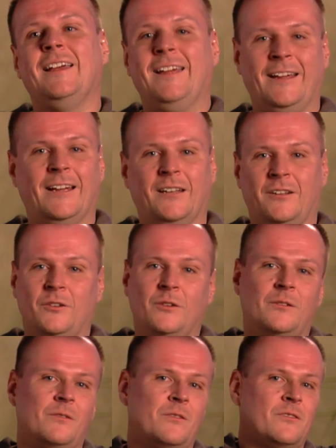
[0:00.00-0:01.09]
And
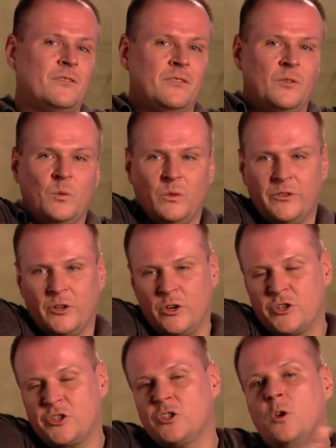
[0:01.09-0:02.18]
there
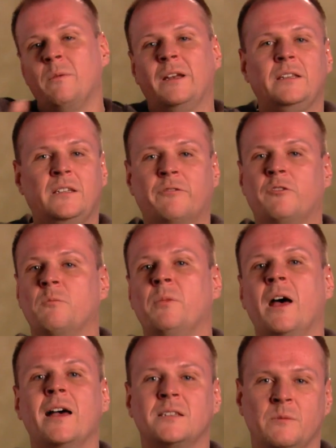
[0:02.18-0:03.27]
are so many different
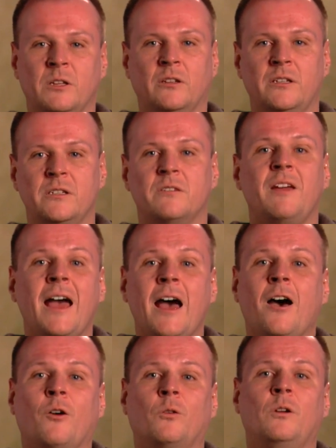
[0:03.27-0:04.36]
possibilities of
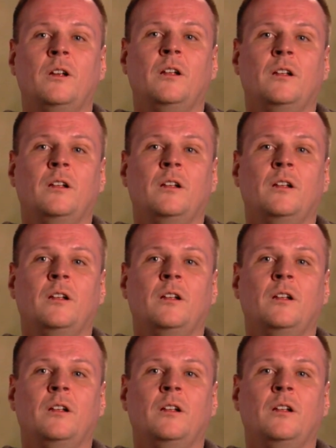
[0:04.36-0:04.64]
how